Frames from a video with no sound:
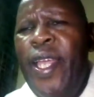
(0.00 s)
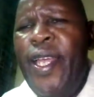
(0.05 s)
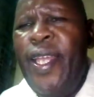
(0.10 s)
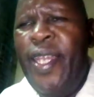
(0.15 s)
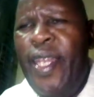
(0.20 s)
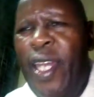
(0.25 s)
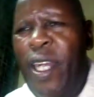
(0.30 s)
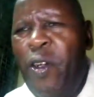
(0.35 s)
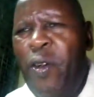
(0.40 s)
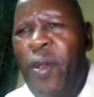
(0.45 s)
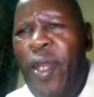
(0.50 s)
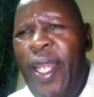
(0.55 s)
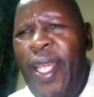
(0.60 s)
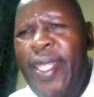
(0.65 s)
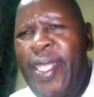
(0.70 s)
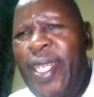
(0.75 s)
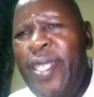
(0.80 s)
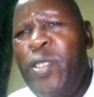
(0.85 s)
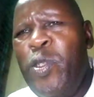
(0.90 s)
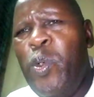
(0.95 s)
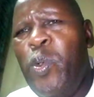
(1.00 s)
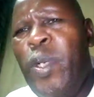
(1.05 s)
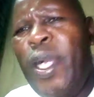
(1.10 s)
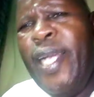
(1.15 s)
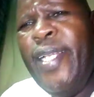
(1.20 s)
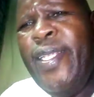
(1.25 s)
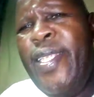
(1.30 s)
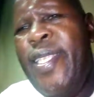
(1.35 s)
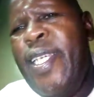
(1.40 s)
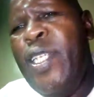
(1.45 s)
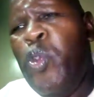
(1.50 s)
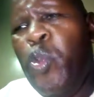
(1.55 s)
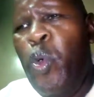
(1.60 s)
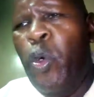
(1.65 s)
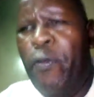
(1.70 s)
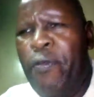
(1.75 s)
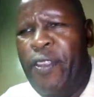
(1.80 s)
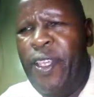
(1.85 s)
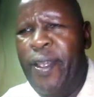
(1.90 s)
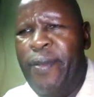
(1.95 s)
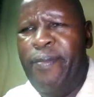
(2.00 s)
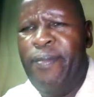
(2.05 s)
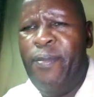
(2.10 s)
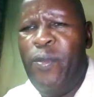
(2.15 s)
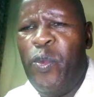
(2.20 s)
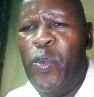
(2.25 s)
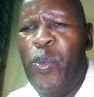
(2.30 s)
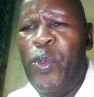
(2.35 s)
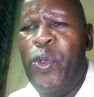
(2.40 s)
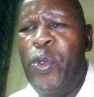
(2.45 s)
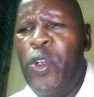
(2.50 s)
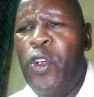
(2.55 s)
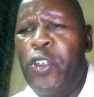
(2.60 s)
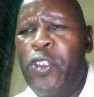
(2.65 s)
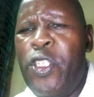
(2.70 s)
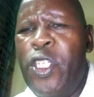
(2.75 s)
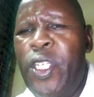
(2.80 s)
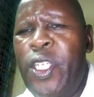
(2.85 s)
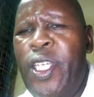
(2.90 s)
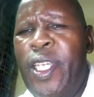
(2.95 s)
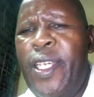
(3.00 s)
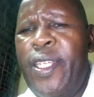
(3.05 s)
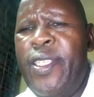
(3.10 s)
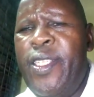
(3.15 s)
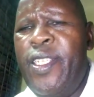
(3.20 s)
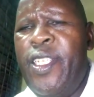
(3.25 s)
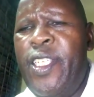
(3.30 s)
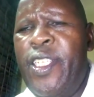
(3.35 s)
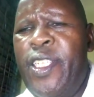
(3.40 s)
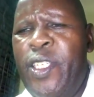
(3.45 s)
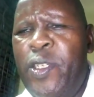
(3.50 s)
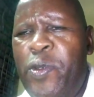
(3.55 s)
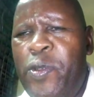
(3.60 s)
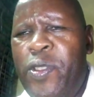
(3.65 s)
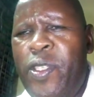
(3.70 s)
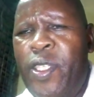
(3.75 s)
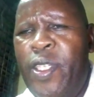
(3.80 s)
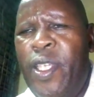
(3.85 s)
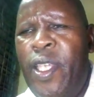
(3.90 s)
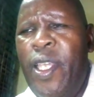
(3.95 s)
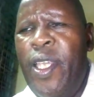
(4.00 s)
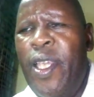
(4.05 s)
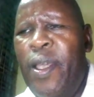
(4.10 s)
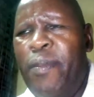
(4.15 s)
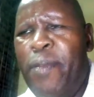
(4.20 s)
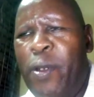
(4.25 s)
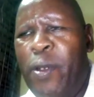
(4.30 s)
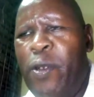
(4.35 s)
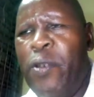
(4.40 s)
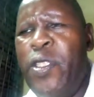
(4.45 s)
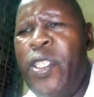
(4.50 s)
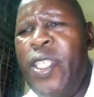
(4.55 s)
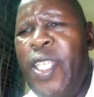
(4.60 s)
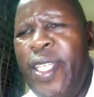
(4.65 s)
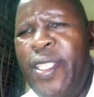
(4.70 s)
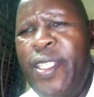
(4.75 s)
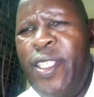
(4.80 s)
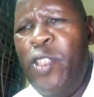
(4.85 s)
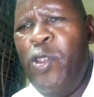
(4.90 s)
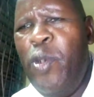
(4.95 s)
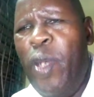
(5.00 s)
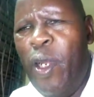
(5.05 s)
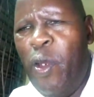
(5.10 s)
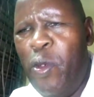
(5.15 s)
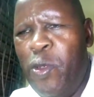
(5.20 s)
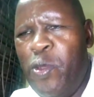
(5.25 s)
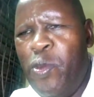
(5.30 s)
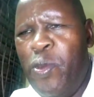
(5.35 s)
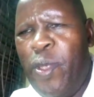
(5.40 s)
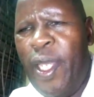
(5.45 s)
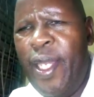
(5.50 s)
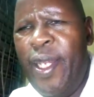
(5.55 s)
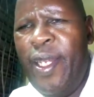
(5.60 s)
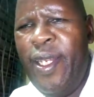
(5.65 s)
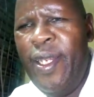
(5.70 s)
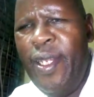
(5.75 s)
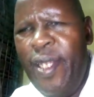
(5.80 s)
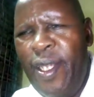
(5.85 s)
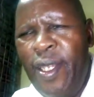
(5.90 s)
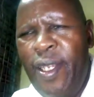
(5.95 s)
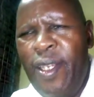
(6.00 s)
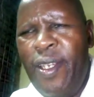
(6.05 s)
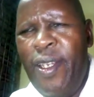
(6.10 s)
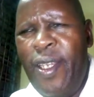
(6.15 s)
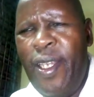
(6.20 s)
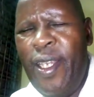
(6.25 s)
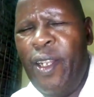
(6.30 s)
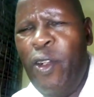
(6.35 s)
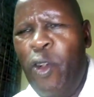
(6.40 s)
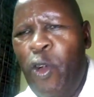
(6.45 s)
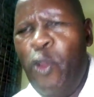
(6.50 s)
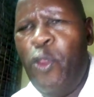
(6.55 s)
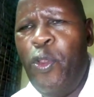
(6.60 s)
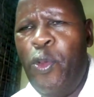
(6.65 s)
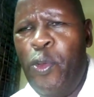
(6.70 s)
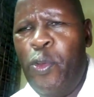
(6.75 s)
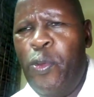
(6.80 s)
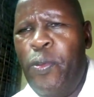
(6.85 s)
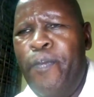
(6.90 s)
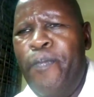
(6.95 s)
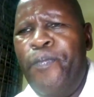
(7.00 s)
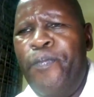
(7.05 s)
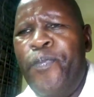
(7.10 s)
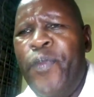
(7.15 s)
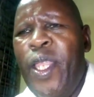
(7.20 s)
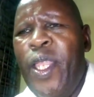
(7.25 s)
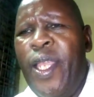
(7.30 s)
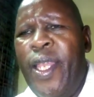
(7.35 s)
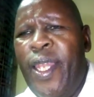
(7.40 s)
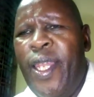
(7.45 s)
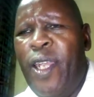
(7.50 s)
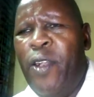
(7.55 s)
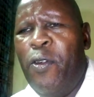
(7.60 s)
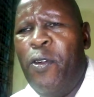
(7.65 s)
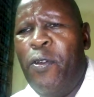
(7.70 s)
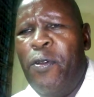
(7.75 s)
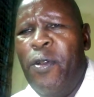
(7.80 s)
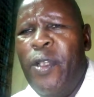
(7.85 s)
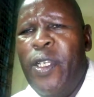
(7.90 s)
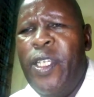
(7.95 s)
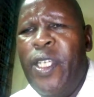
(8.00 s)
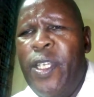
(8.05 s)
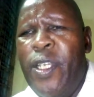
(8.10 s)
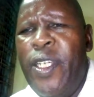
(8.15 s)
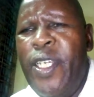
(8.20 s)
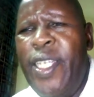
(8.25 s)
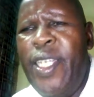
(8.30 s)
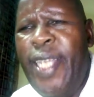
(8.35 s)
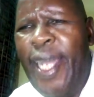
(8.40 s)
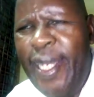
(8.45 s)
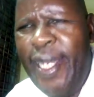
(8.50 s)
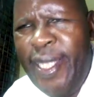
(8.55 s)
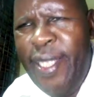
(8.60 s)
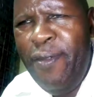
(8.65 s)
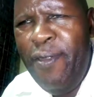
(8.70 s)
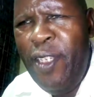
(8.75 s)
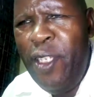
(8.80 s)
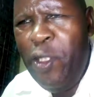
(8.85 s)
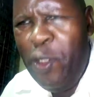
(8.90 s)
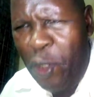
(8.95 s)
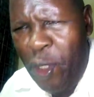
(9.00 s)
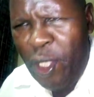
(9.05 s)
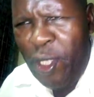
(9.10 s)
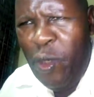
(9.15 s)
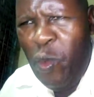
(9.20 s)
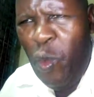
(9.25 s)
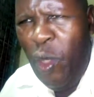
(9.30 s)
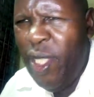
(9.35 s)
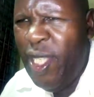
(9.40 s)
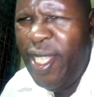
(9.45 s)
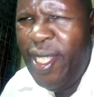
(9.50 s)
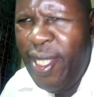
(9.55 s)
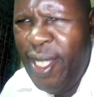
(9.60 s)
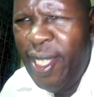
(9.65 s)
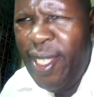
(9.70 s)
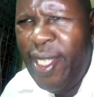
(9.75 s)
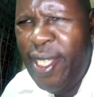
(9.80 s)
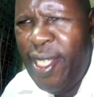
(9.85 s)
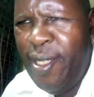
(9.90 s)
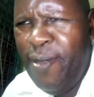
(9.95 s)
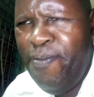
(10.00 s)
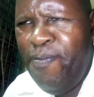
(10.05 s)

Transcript: Now, let us look at the two of them. We will not get details because there is still a lot you can go through. Now, deductive reasoning, what is it?